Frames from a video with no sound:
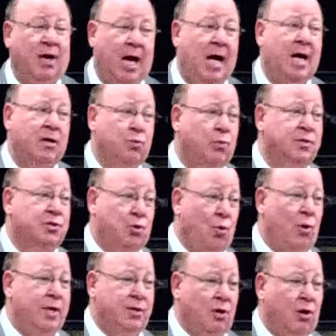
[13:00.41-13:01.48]
God was
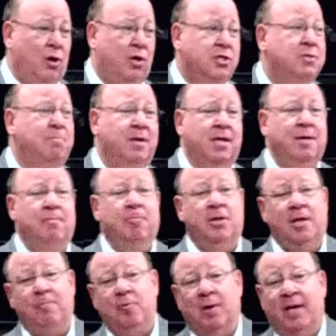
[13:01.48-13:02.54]
going to ultimately
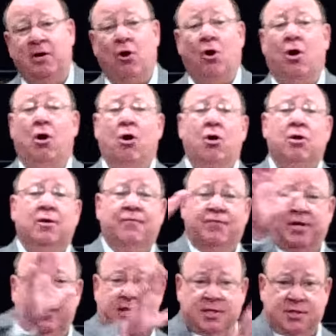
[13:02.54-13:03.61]
manipulate all
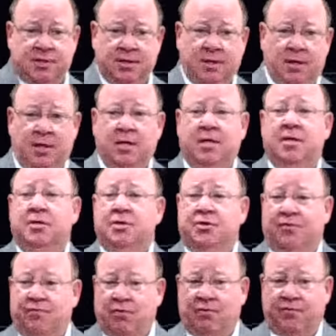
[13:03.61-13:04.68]
of this to